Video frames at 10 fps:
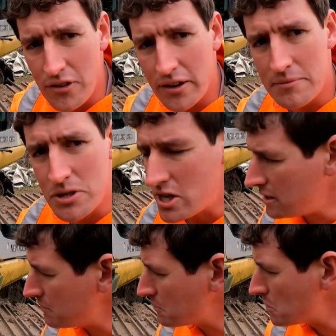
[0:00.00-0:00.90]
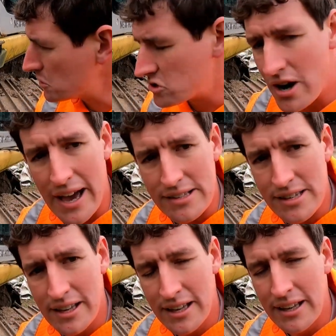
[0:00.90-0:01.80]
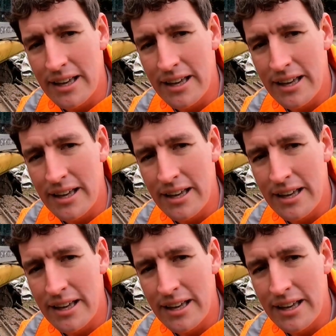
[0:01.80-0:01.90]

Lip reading: you find a machine with worn tracks,